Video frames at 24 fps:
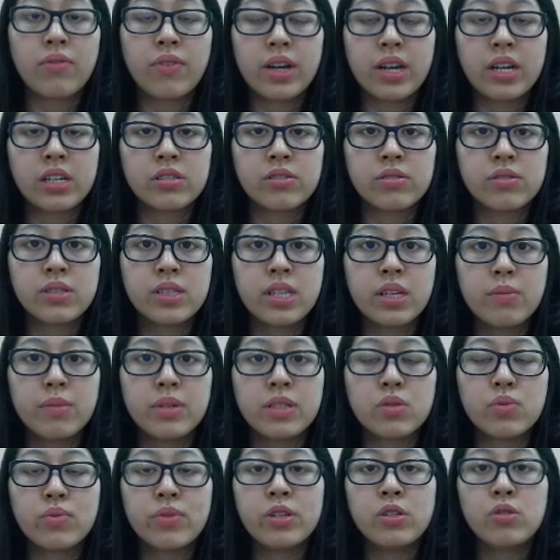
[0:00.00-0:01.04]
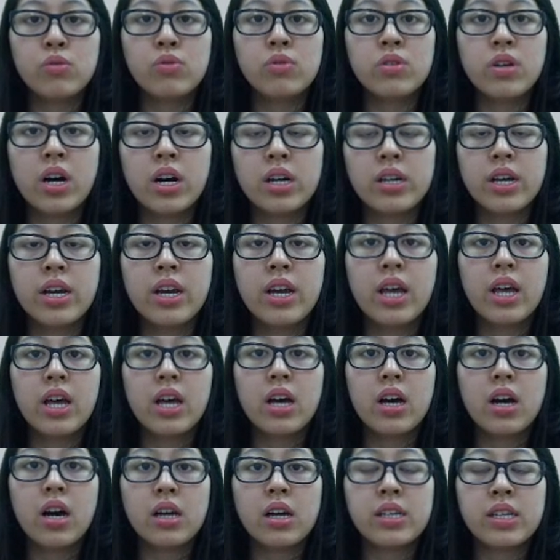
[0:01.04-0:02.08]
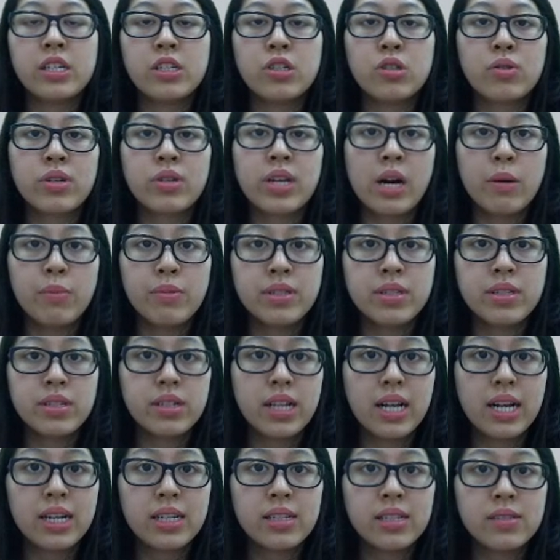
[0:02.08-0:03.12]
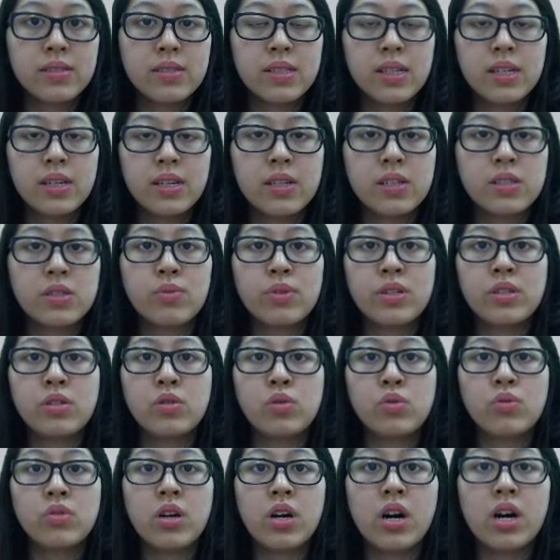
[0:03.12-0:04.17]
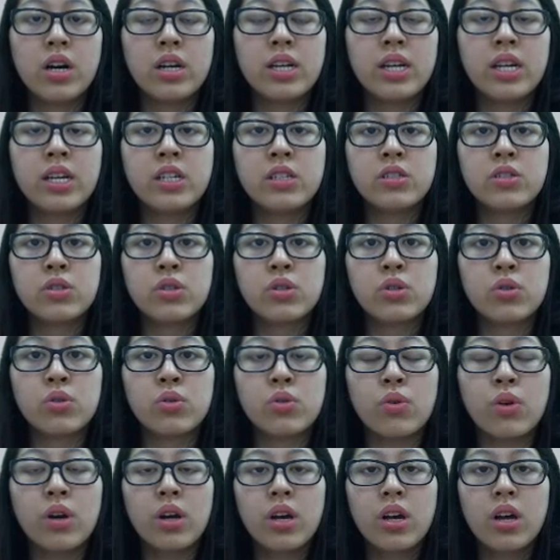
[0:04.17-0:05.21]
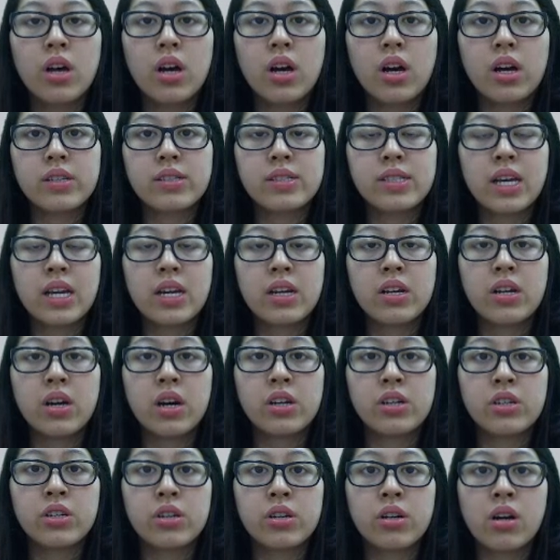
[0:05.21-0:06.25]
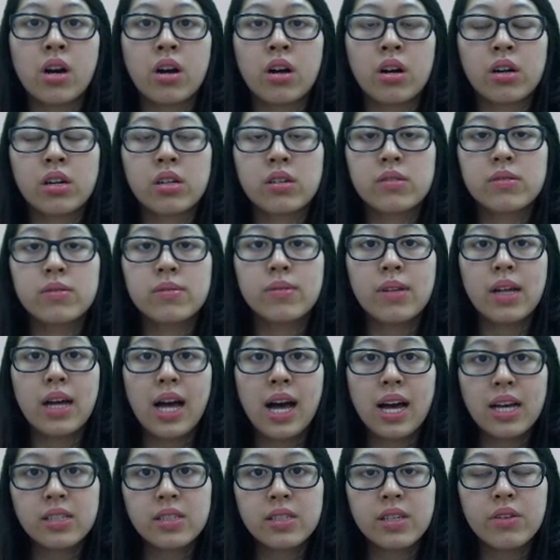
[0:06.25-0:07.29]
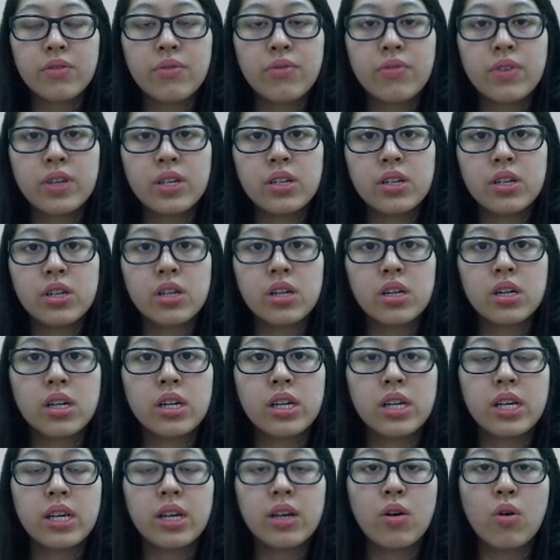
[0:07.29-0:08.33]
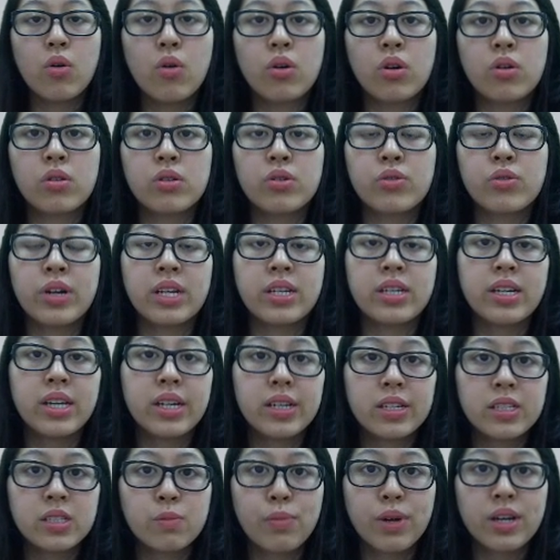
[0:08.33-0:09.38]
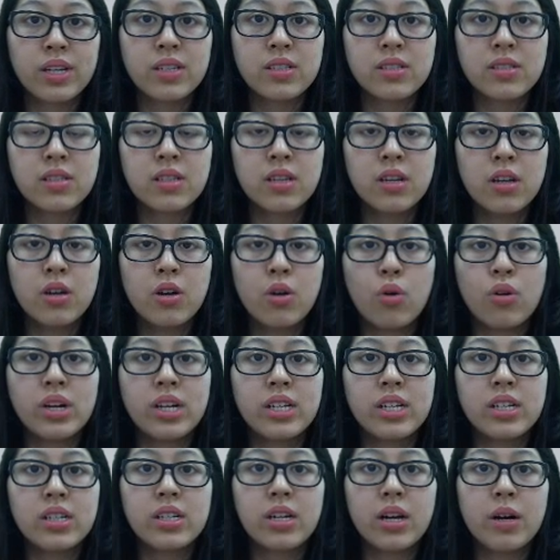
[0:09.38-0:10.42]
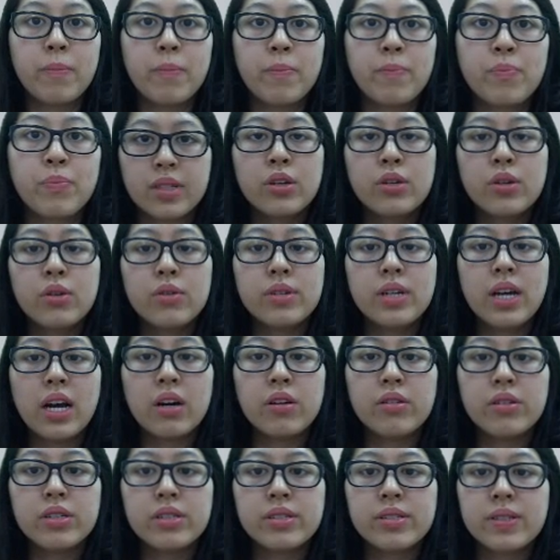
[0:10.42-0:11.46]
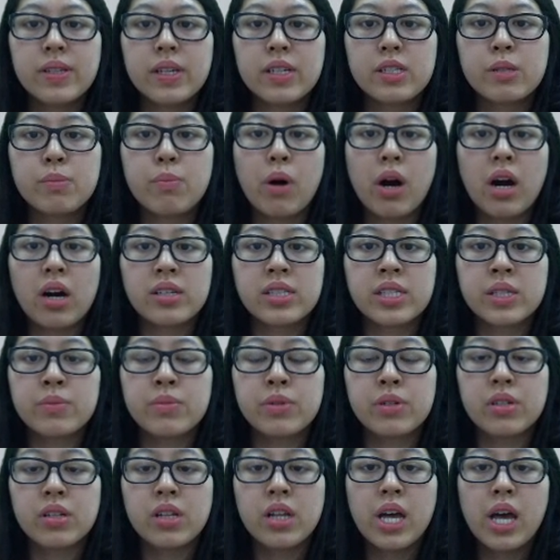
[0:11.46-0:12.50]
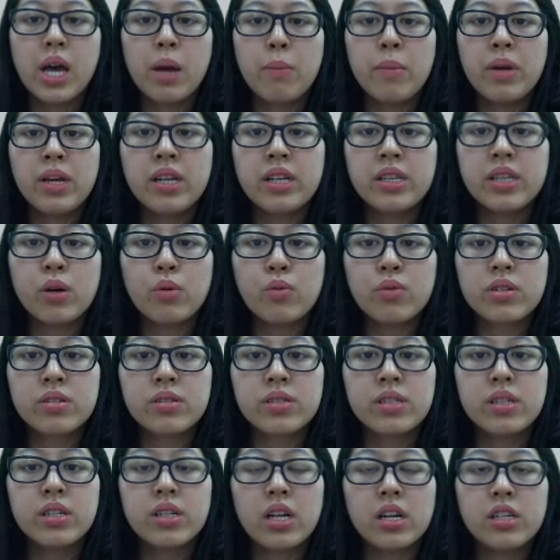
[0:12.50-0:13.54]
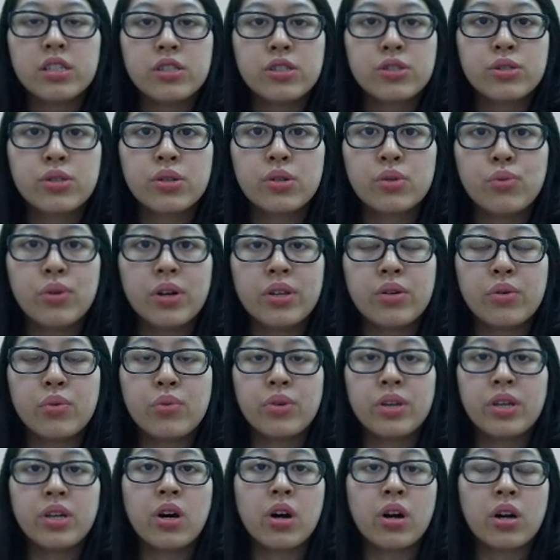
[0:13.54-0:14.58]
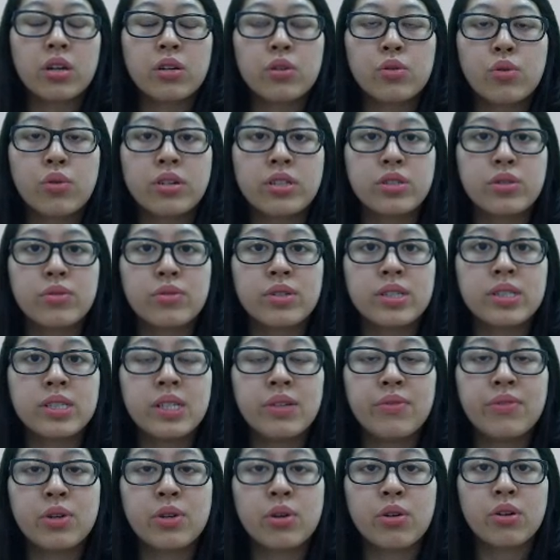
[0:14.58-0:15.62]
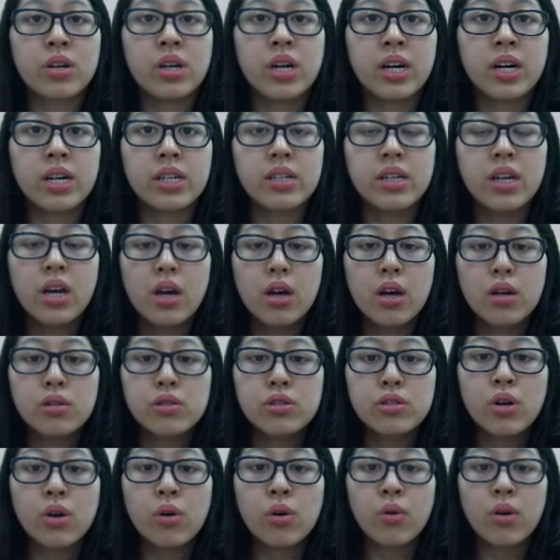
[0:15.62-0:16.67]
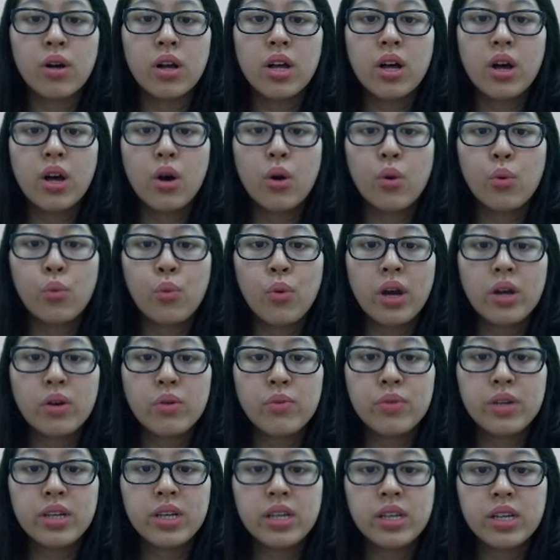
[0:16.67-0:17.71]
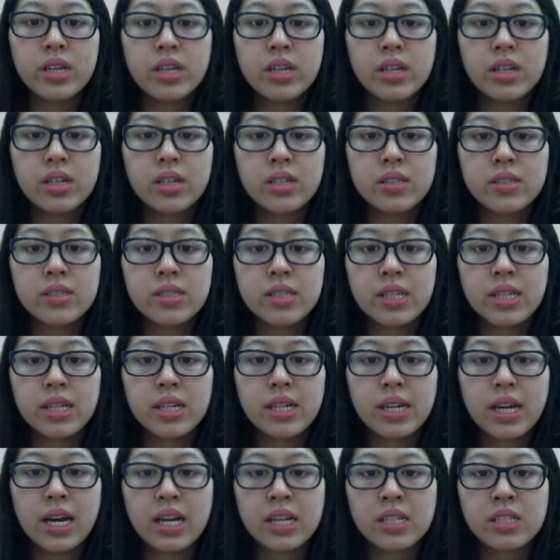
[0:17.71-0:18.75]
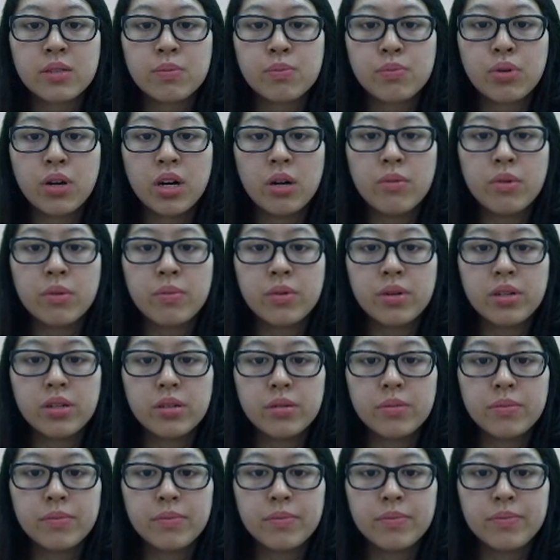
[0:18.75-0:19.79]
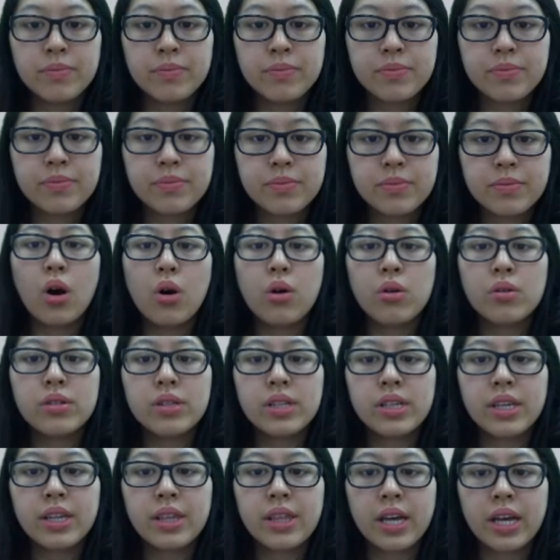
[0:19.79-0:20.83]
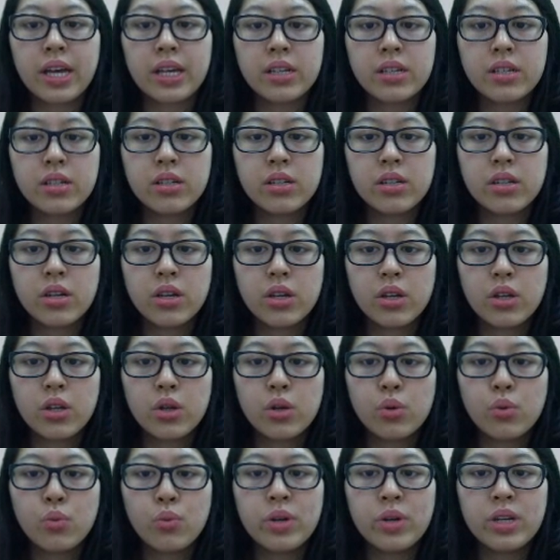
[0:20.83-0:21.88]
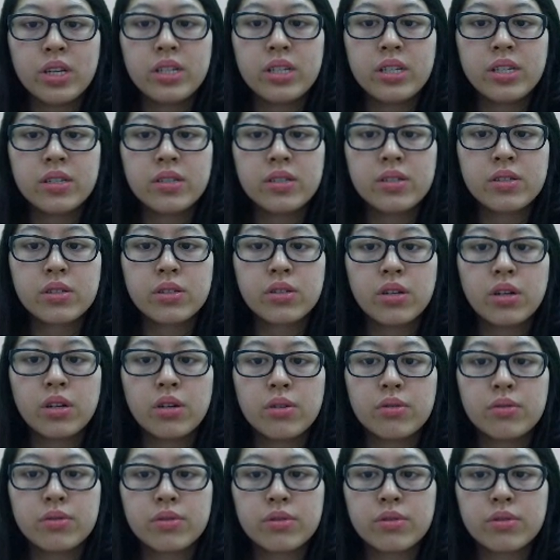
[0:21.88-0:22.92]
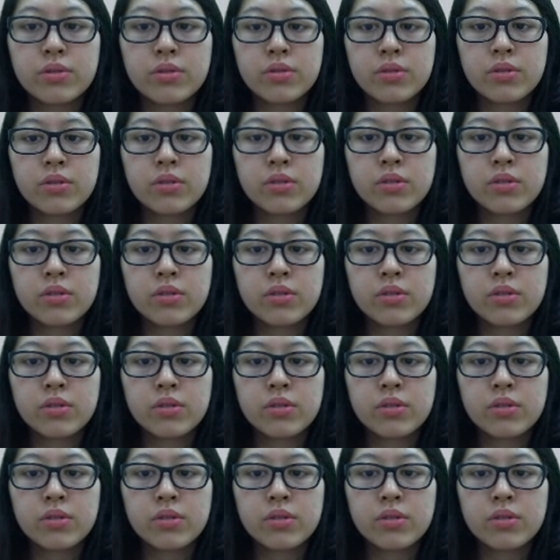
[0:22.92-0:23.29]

financial statements. We do not need to capitalize this. We do not need to set it under our asset figure or create an expense or income. Note how it says possible, meaning that we're still unsure whether we are going to receive it or not. So when we see it as probable, only then we disclose